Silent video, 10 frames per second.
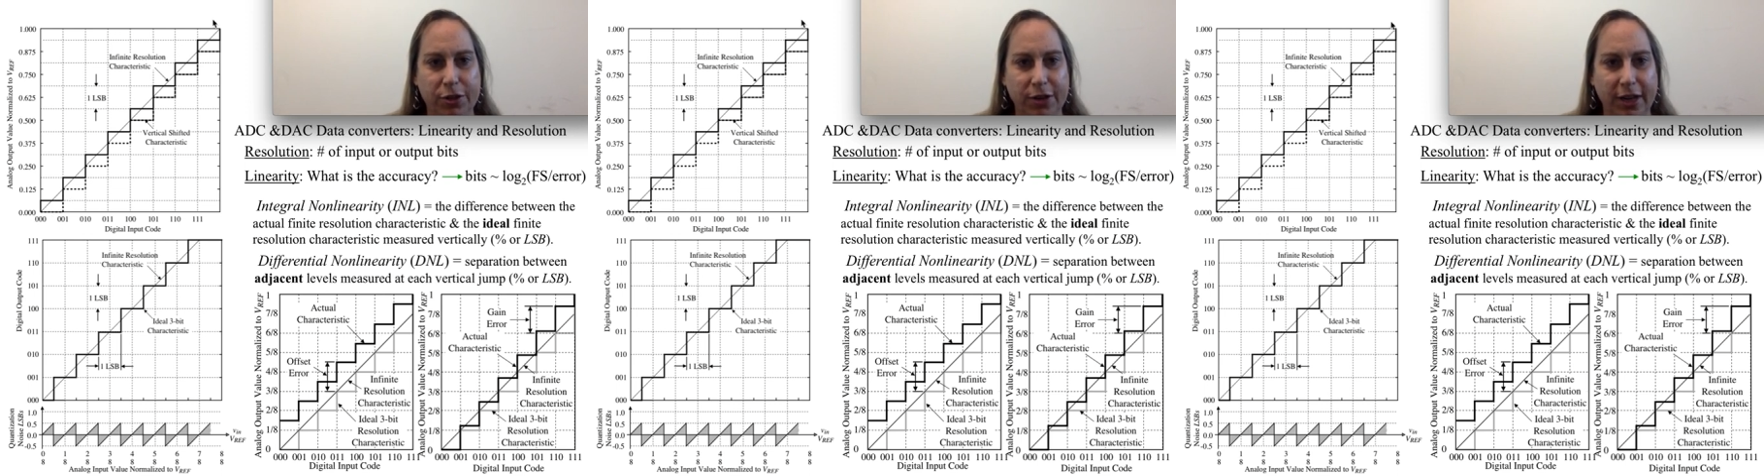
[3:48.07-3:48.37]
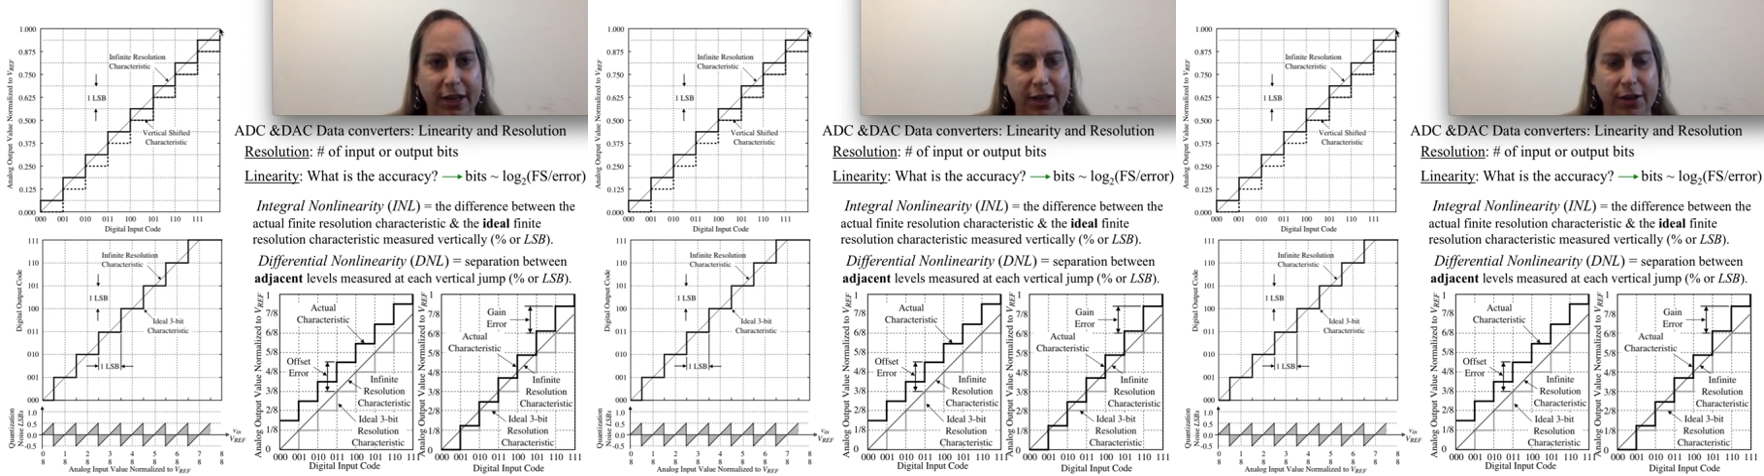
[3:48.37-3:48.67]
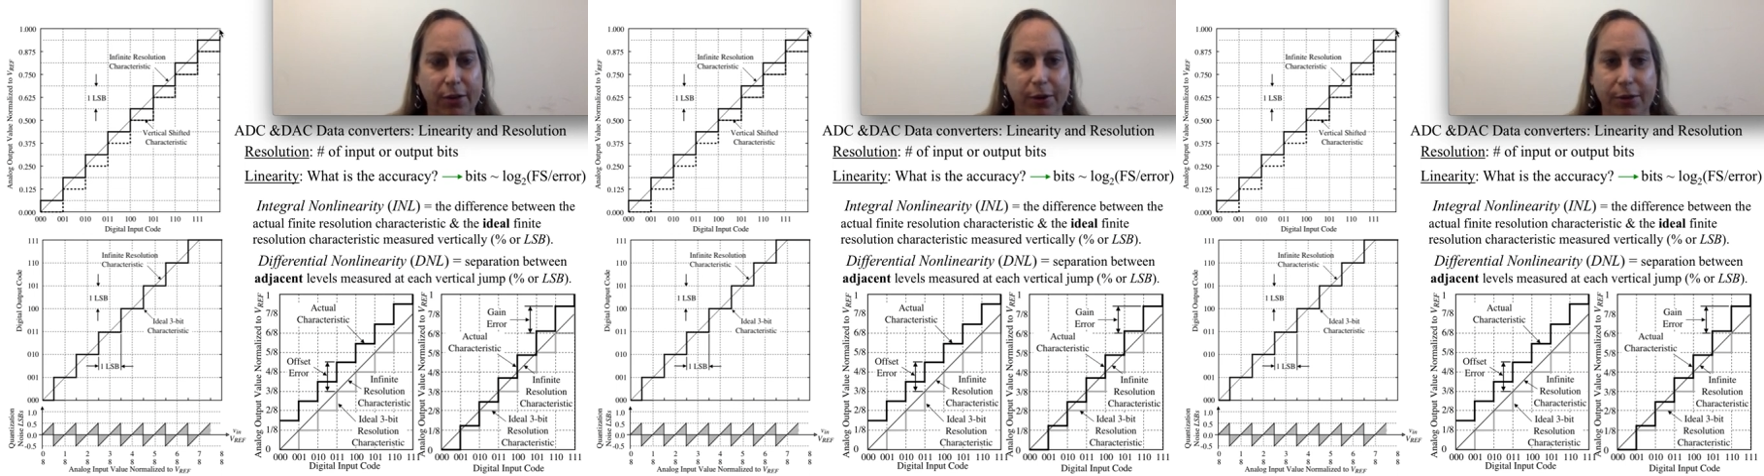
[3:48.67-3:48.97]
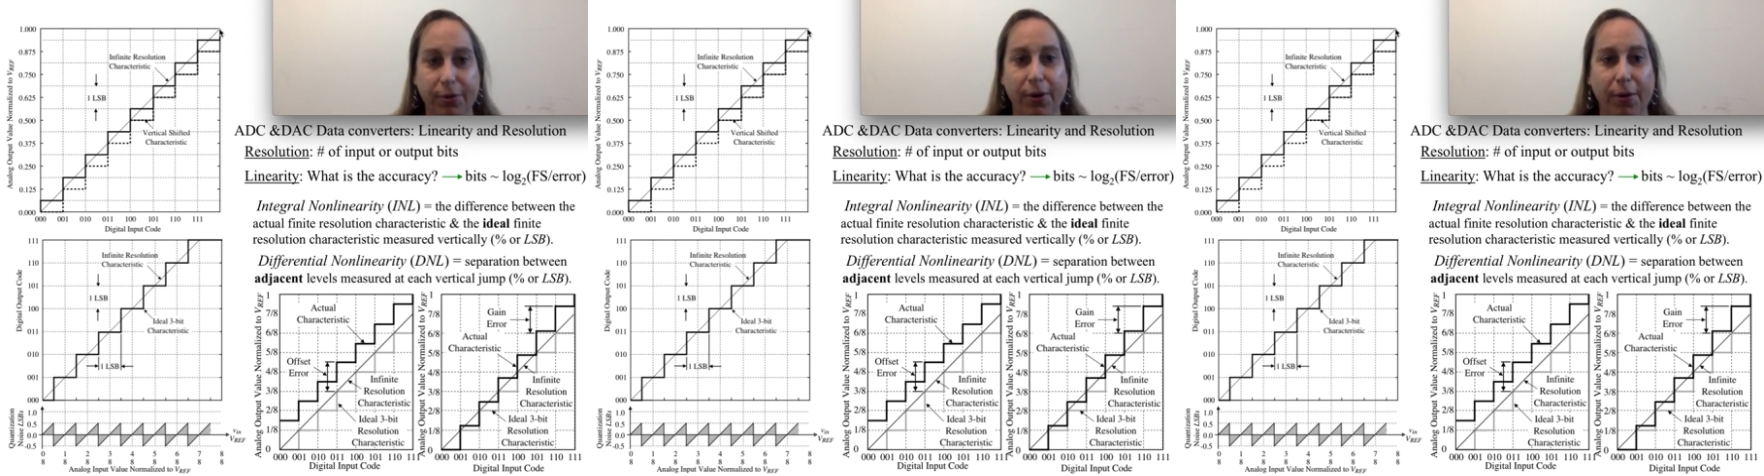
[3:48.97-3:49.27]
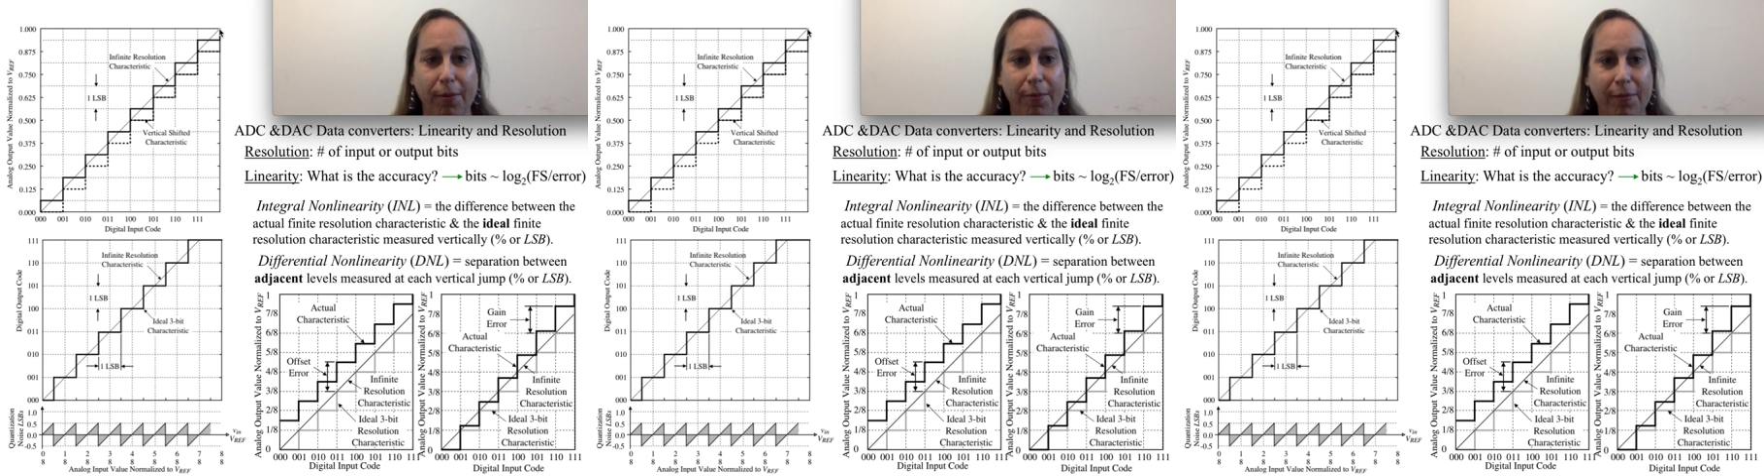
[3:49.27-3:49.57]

straight line all the way through.